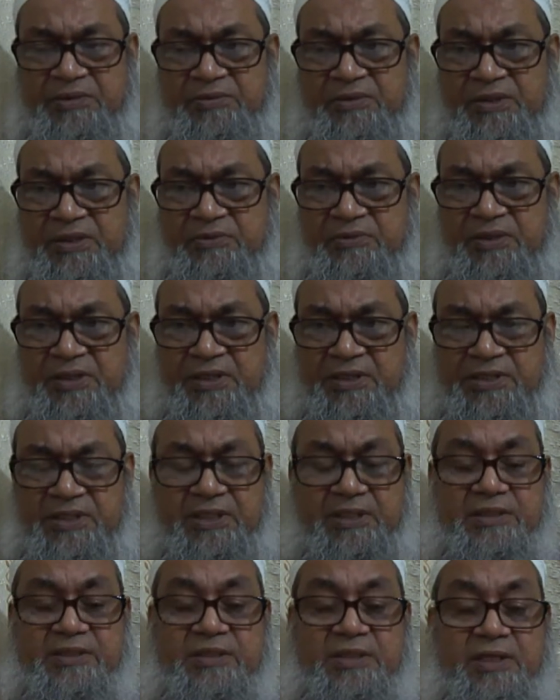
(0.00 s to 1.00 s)
tubular
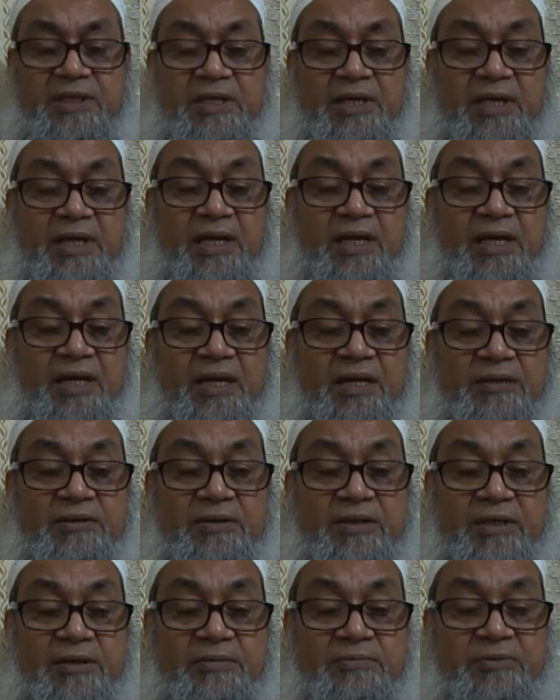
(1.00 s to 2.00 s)
cells, and
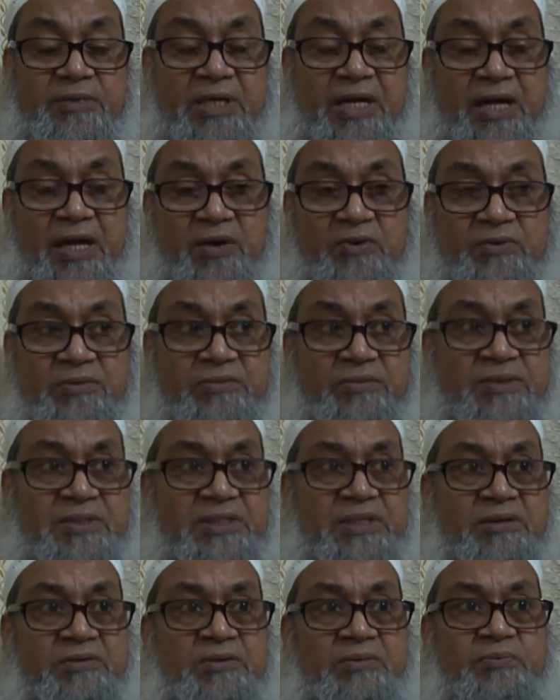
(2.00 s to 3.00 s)
how
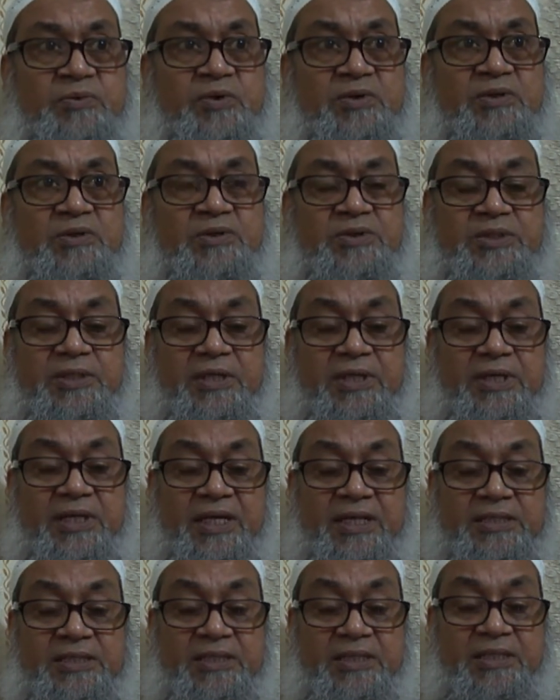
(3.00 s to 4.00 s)
they will produce
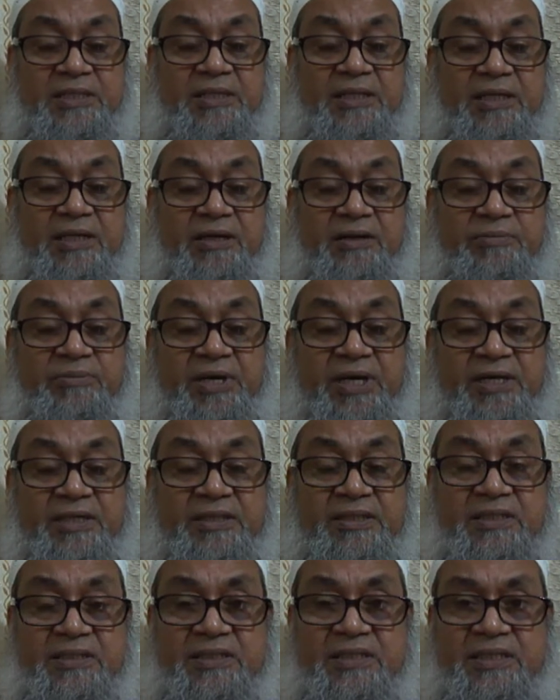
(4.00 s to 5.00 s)
action by
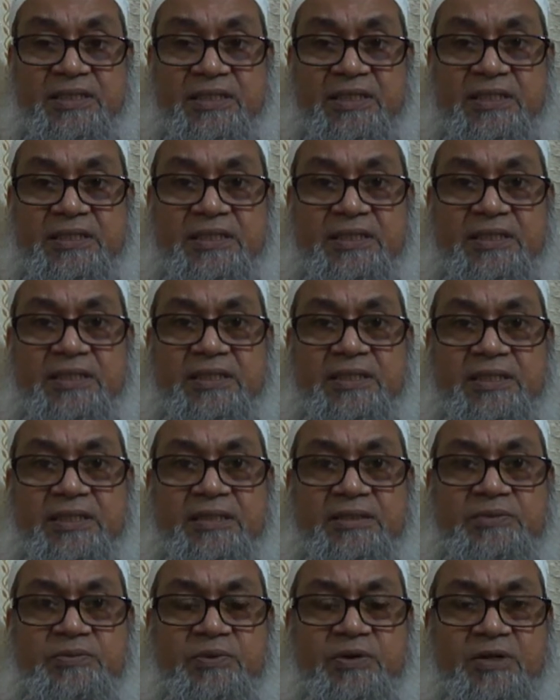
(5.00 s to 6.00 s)
decreasing
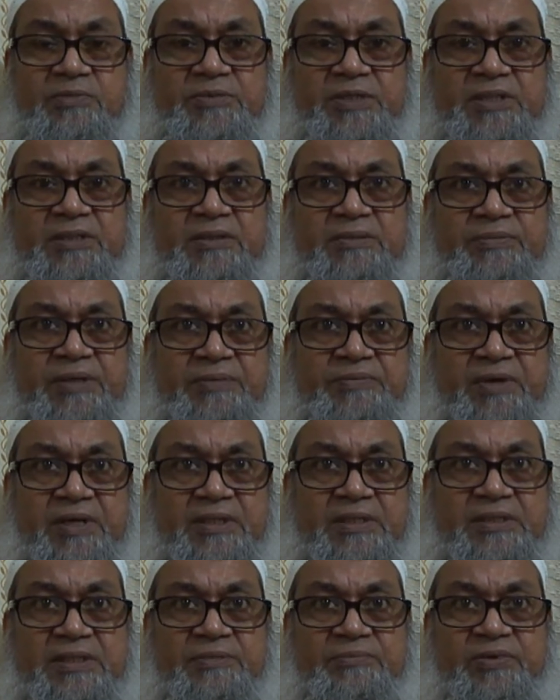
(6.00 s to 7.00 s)

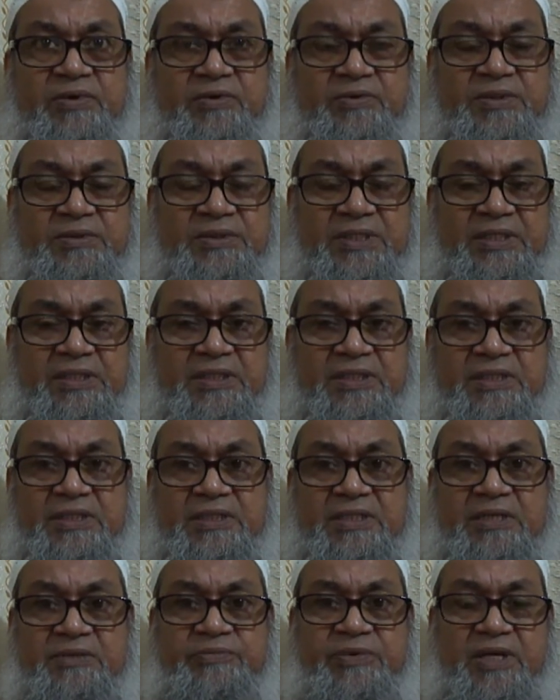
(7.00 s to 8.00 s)
function or synthesis
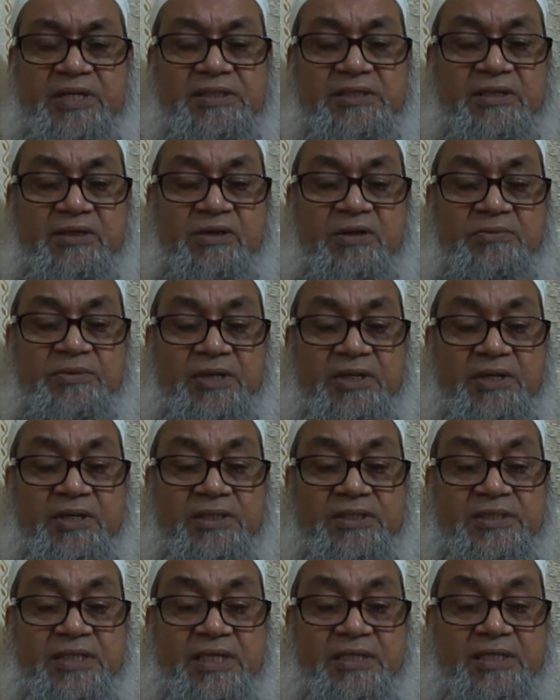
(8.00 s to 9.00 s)
and function of
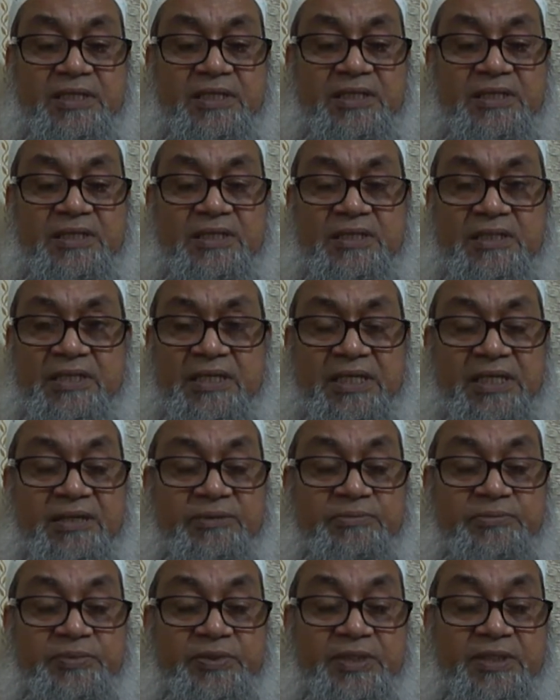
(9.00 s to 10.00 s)
cyclic
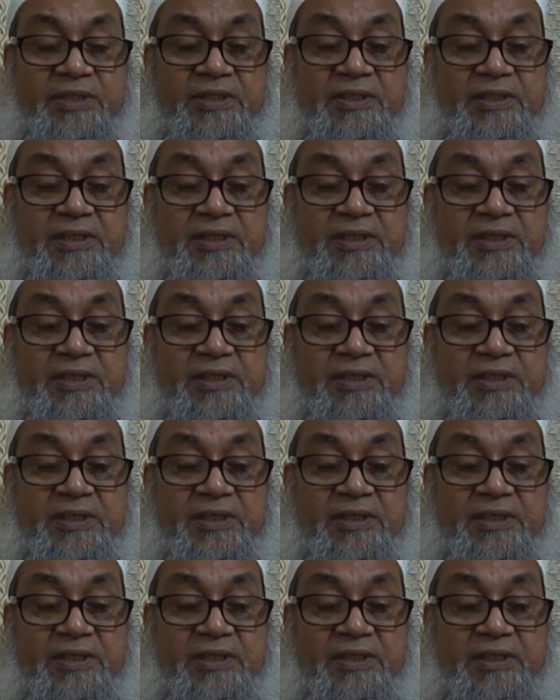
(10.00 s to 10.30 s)
AMP,